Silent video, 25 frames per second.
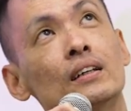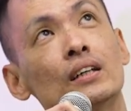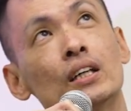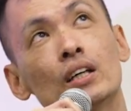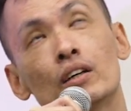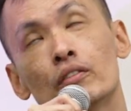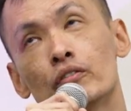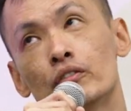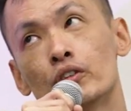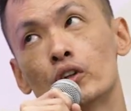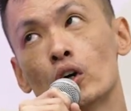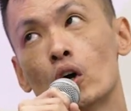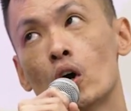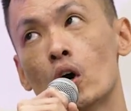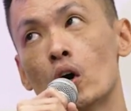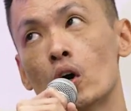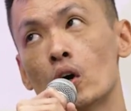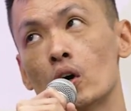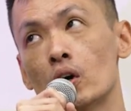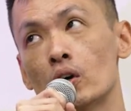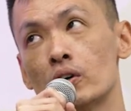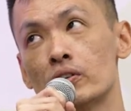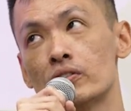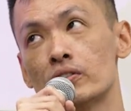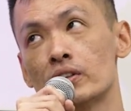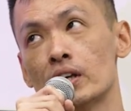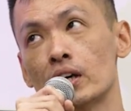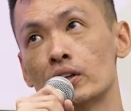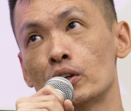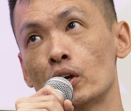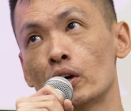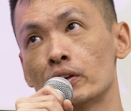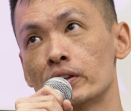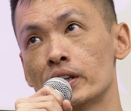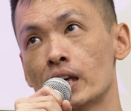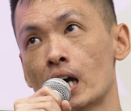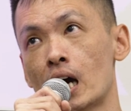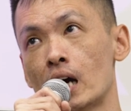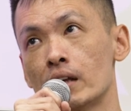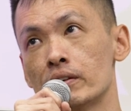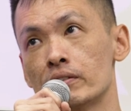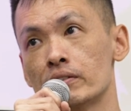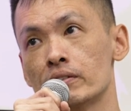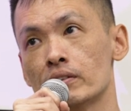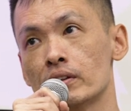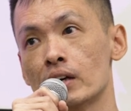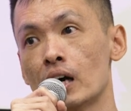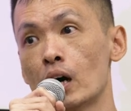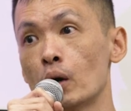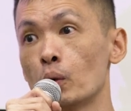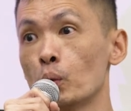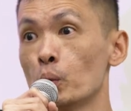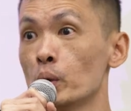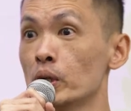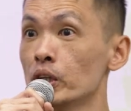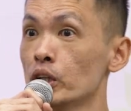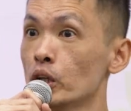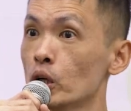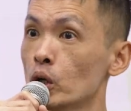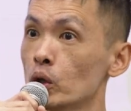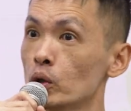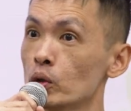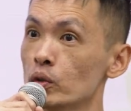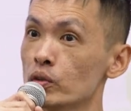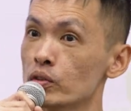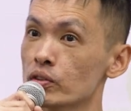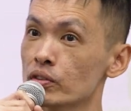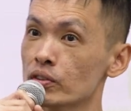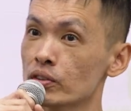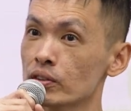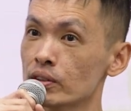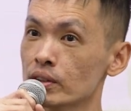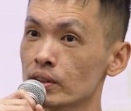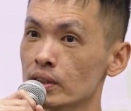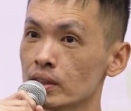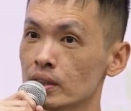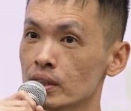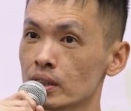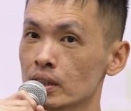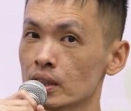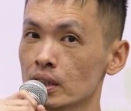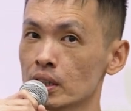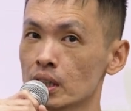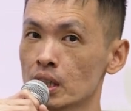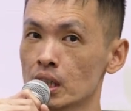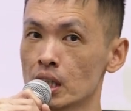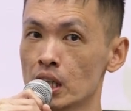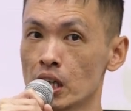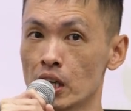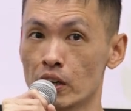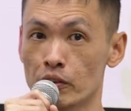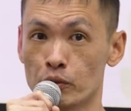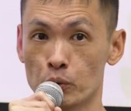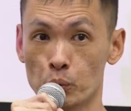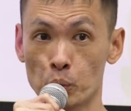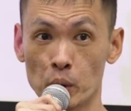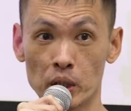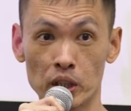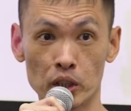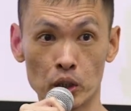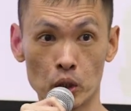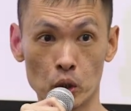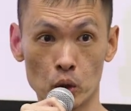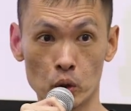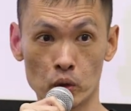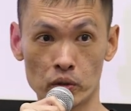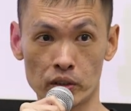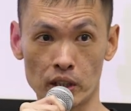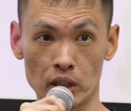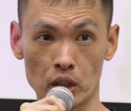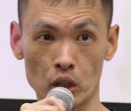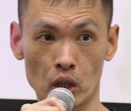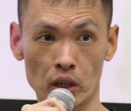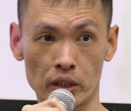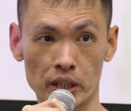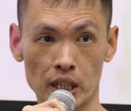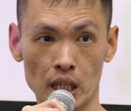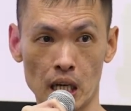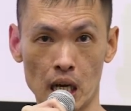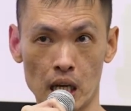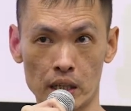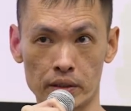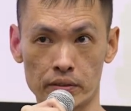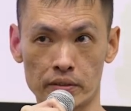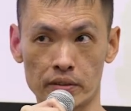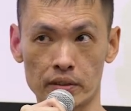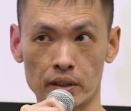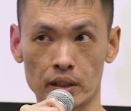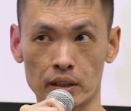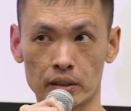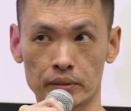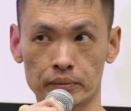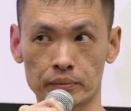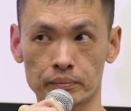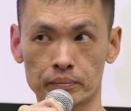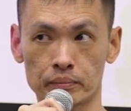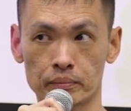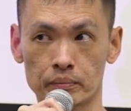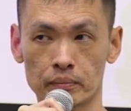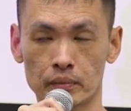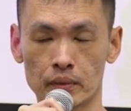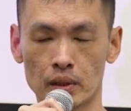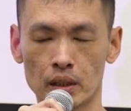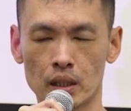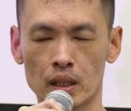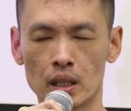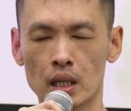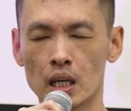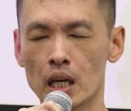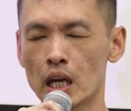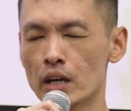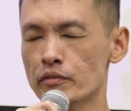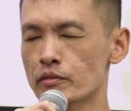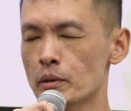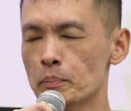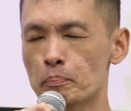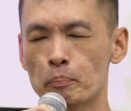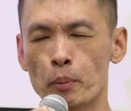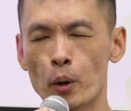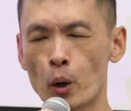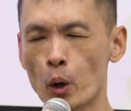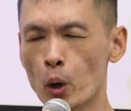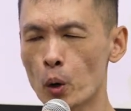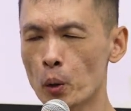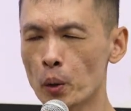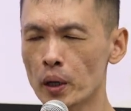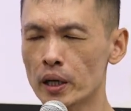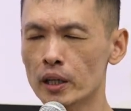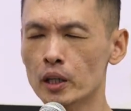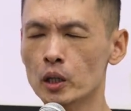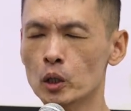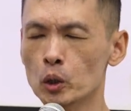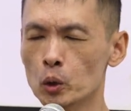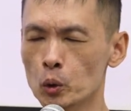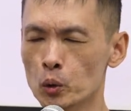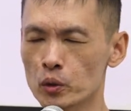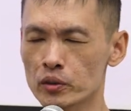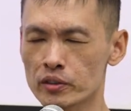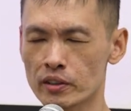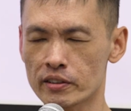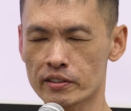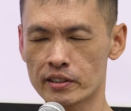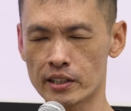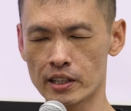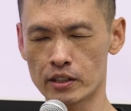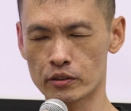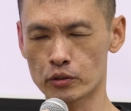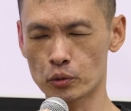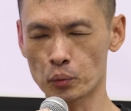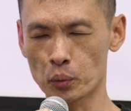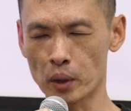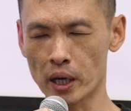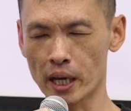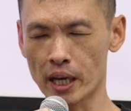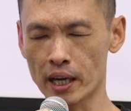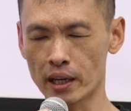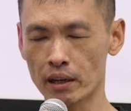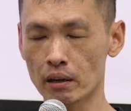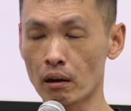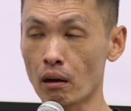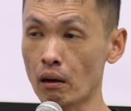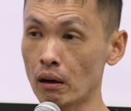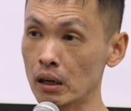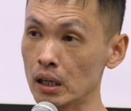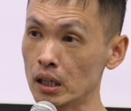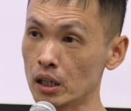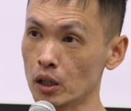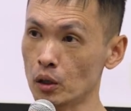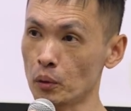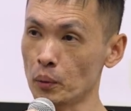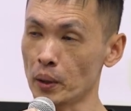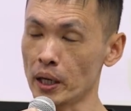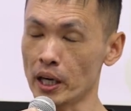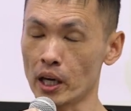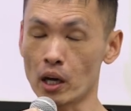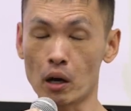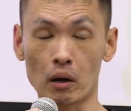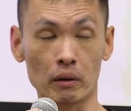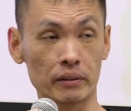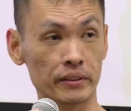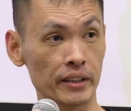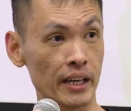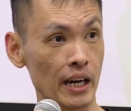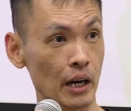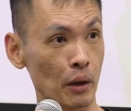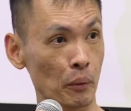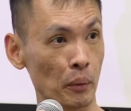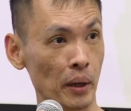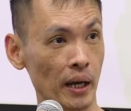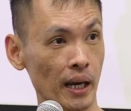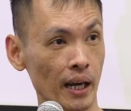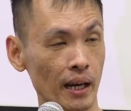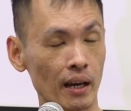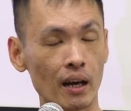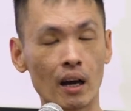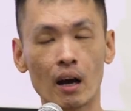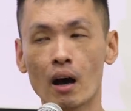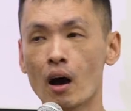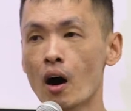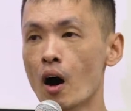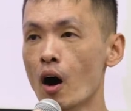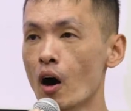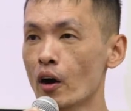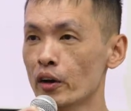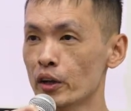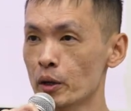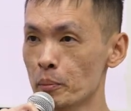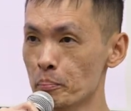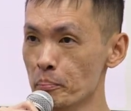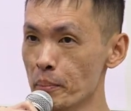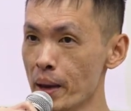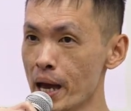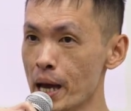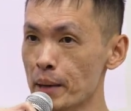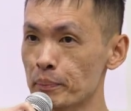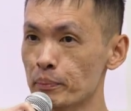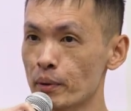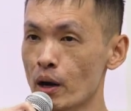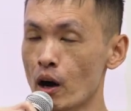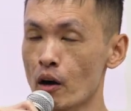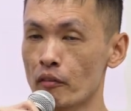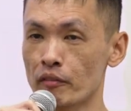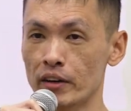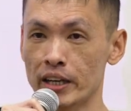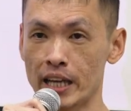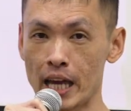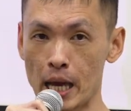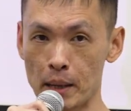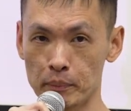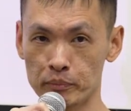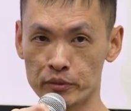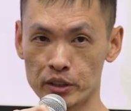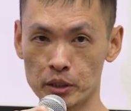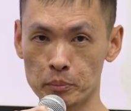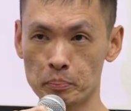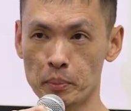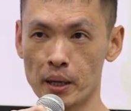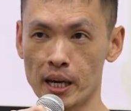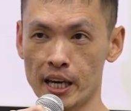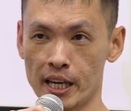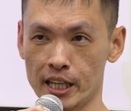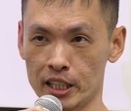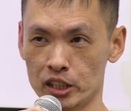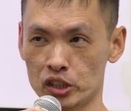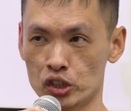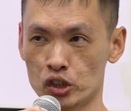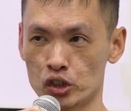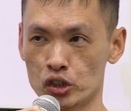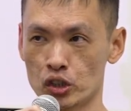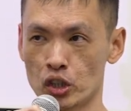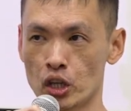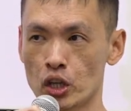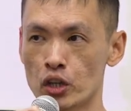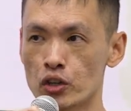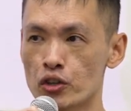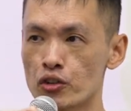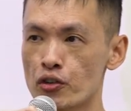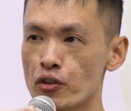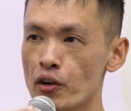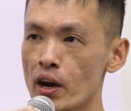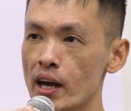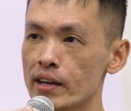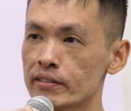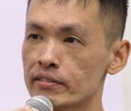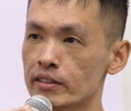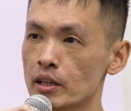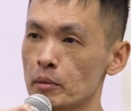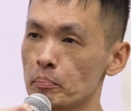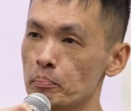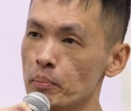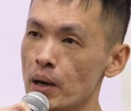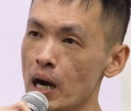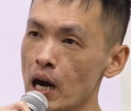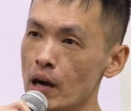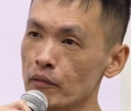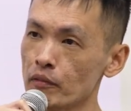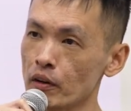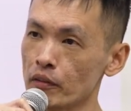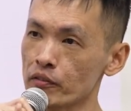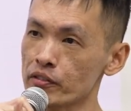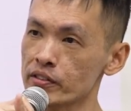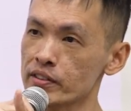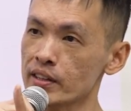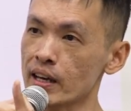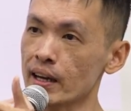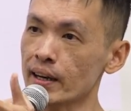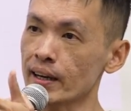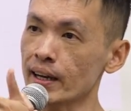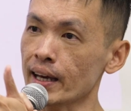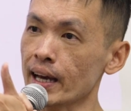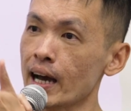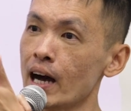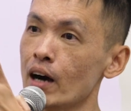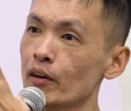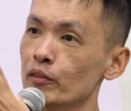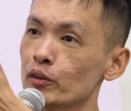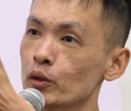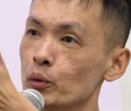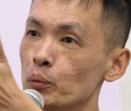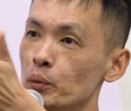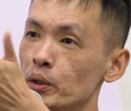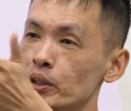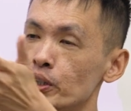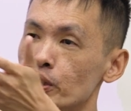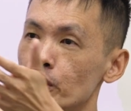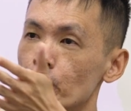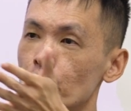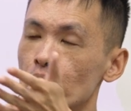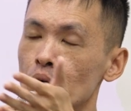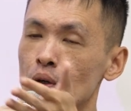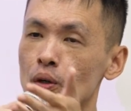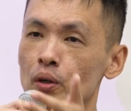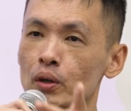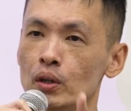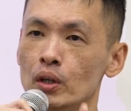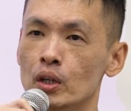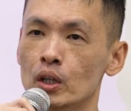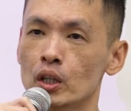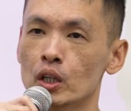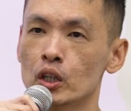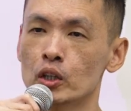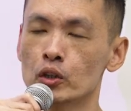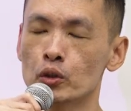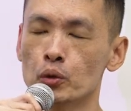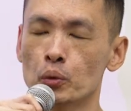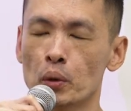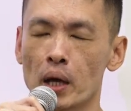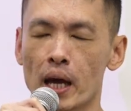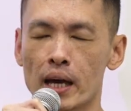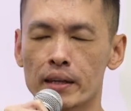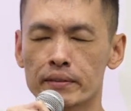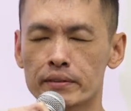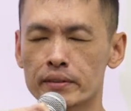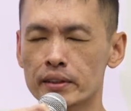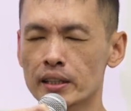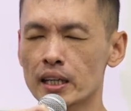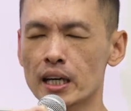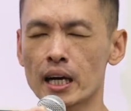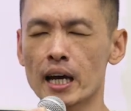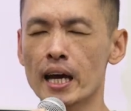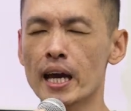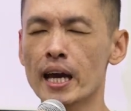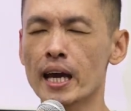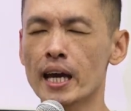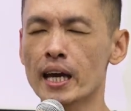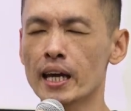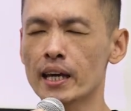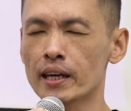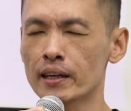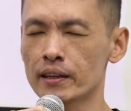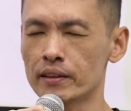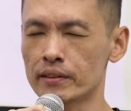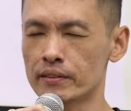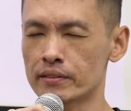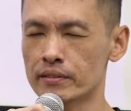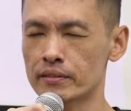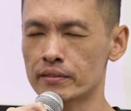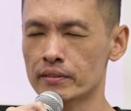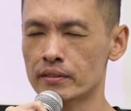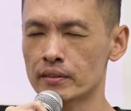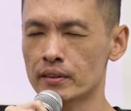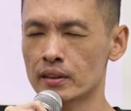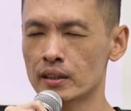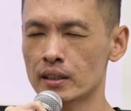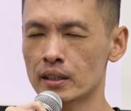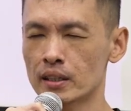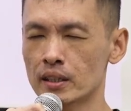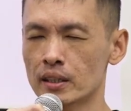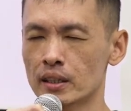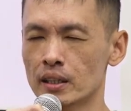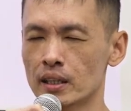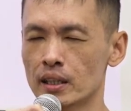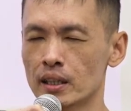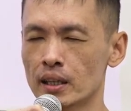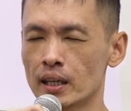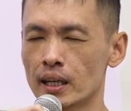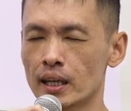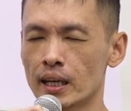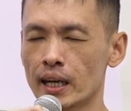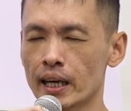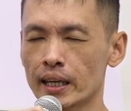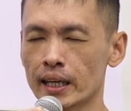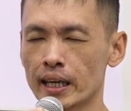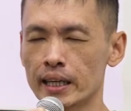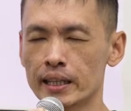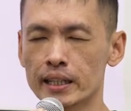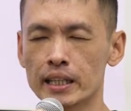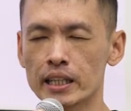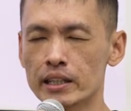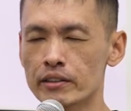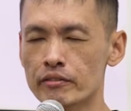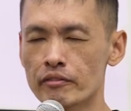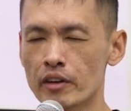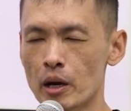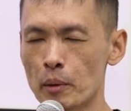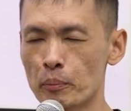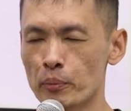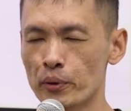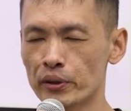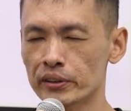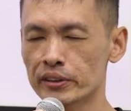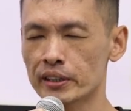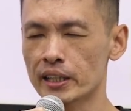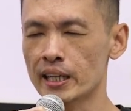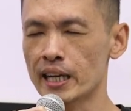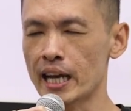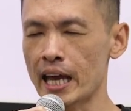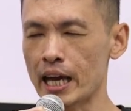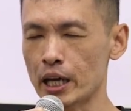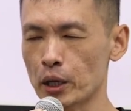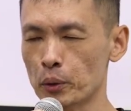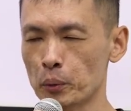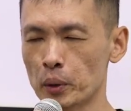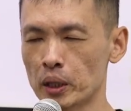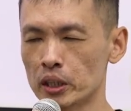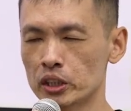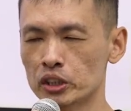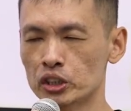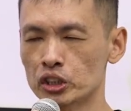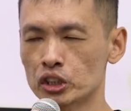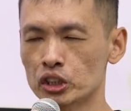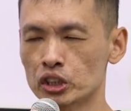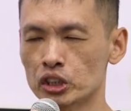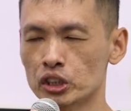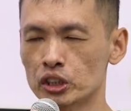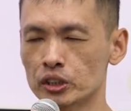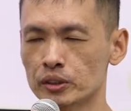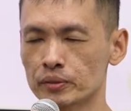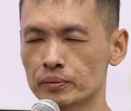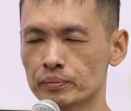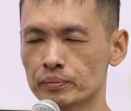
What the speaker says: If doors are not the answer, are windows? If windows are not the answer. If a poet loses his way or her way or their way on the map of an empty page, treads a path of sunlight out the window to enter a haze like an evaporated language.